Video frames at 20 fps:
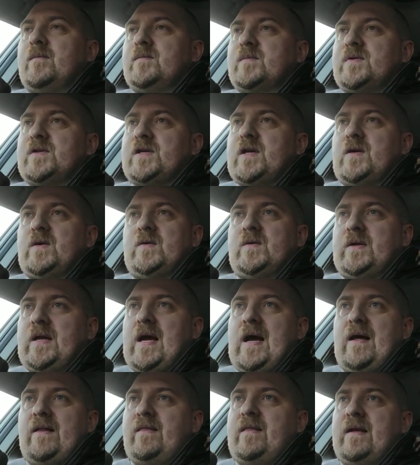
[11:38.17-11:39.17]
So
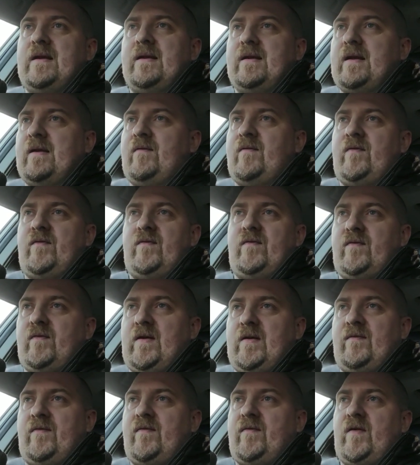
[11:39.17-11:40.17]
yeah, I think
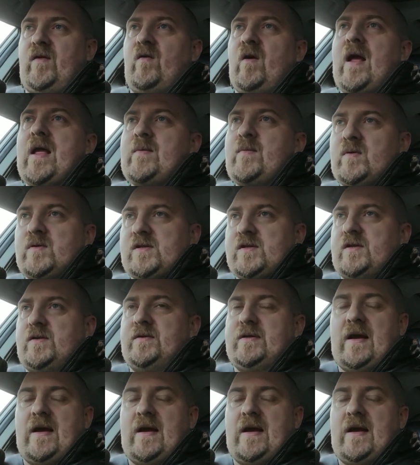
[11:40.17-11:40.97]
if you're able to,